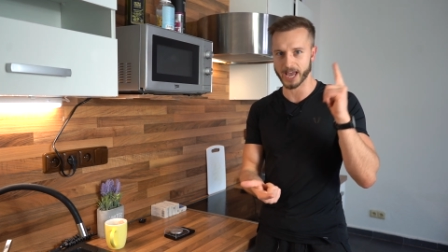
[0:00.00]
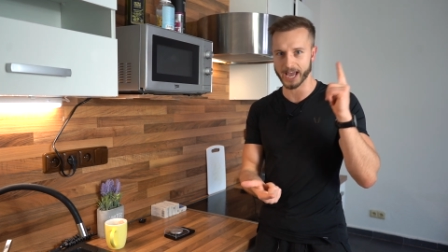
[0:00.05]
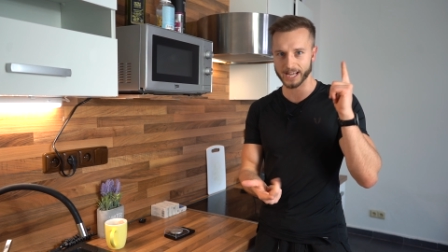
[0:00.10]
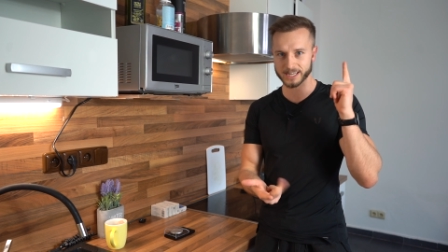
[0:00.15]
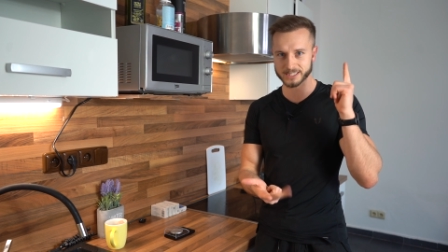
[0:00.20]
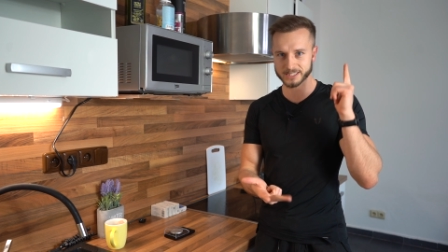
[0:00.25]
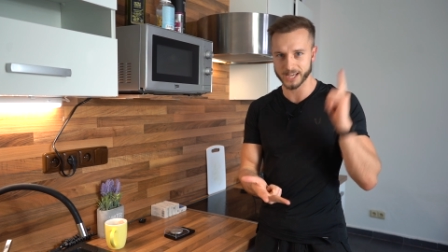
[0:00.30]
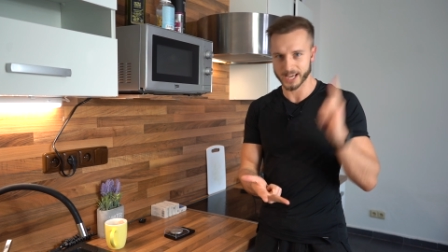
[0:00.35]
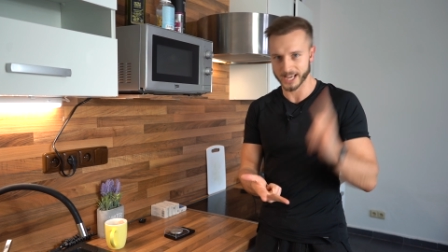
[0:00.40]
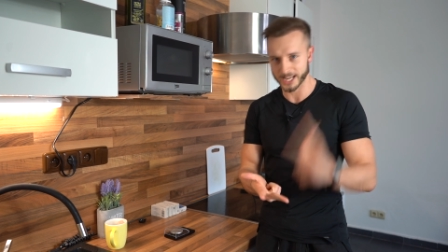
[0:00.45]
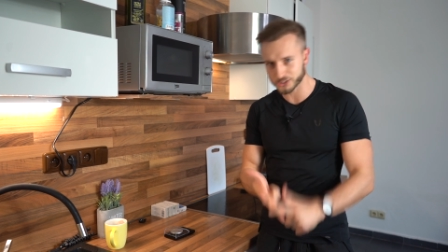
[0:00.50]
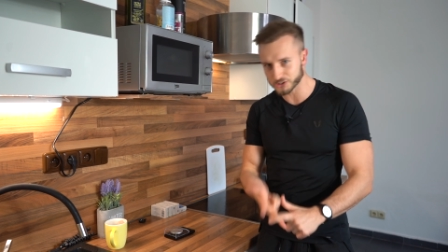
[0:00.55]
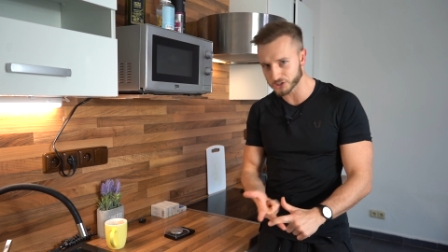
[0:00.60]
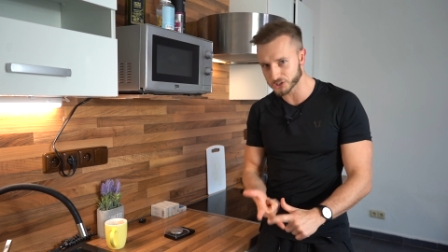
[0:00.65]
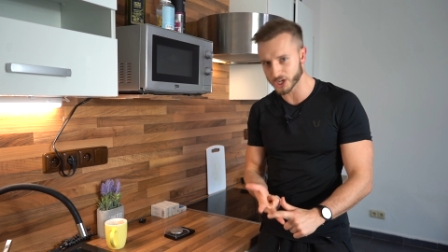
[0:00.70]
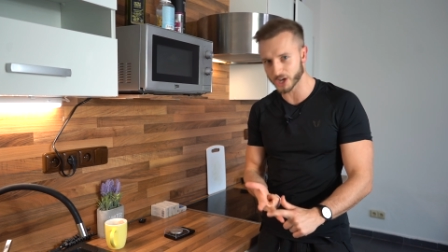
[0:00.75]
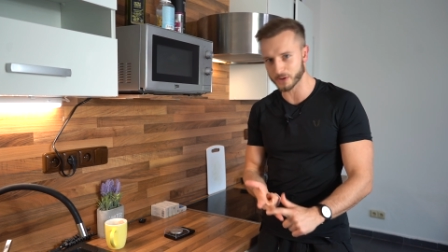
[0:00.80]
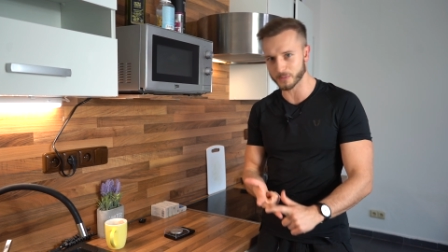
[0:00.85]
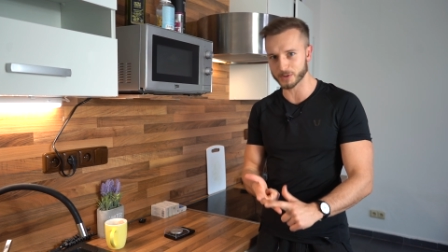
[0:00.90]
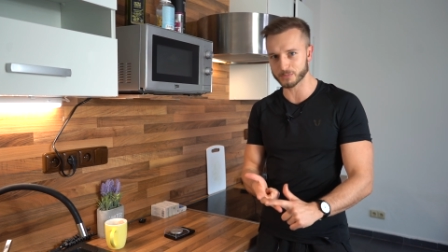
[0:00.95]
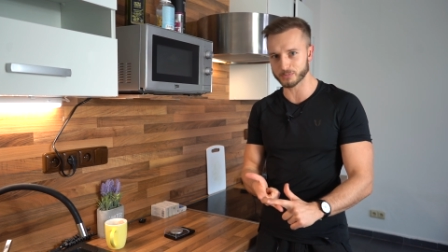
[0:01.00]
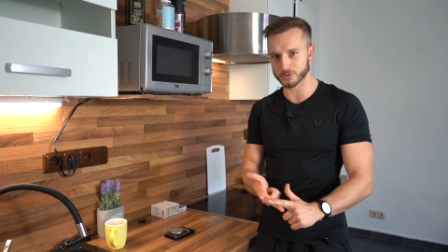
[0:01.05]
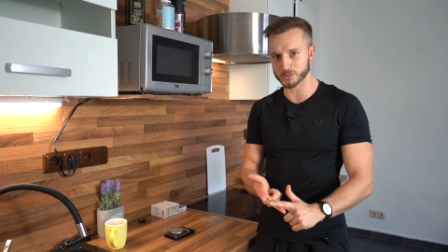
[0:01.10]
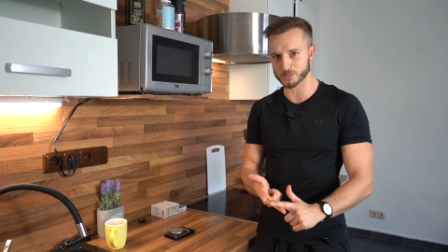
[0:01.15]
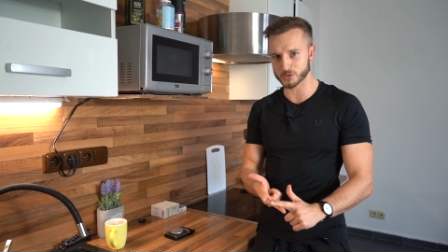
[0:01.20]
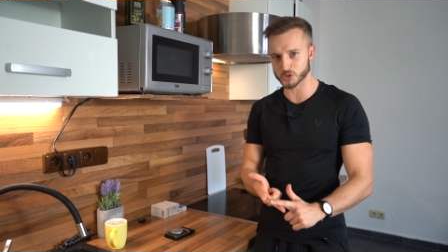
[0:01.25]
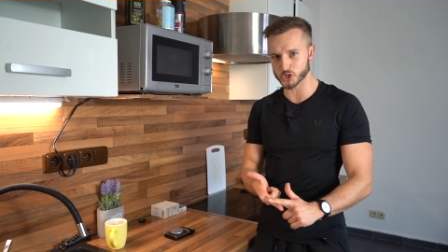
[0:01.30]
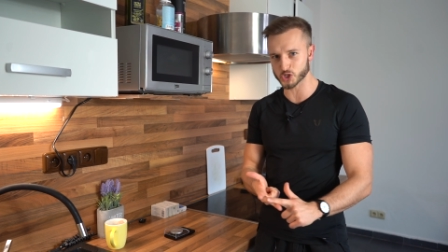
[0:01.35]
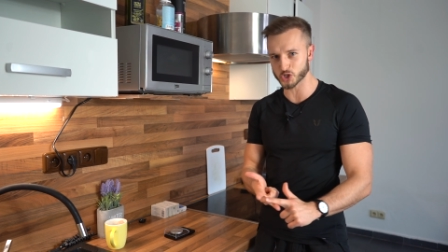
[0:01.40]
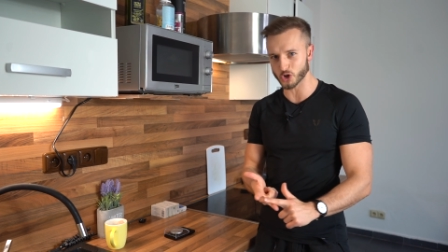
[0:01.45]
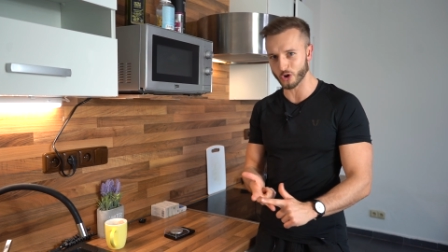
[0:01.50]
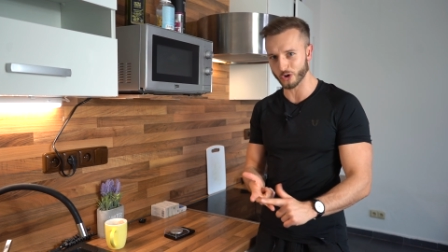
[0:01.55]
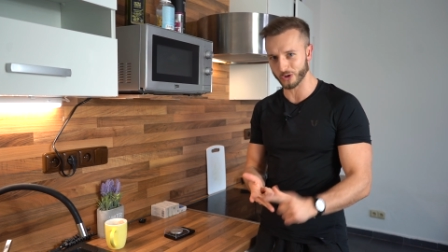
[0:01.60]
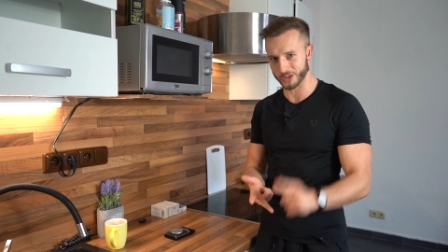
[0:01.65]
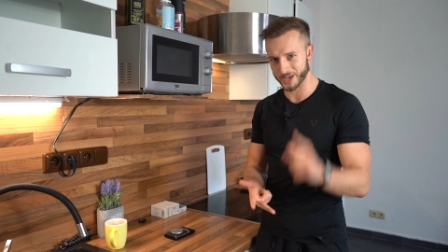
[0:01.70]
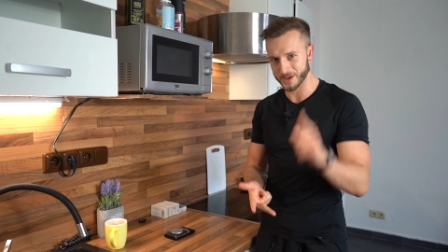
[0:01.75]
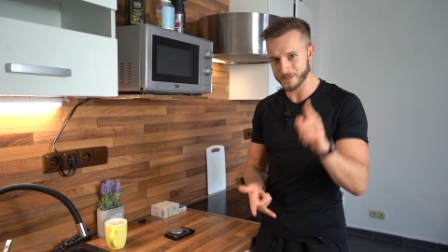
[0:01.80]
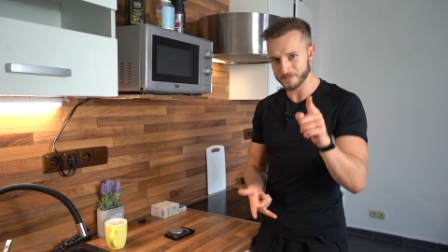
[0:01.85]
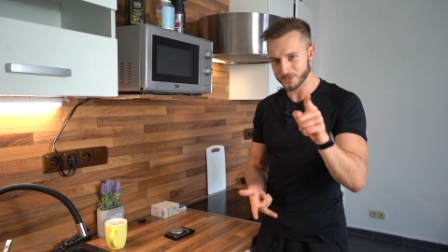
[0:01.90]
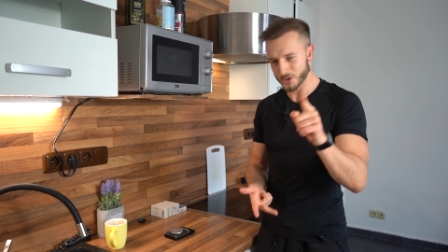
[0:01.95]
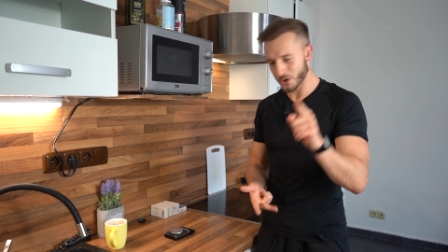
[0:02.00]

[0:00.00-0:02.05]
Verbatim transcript: and entertainment purposes only.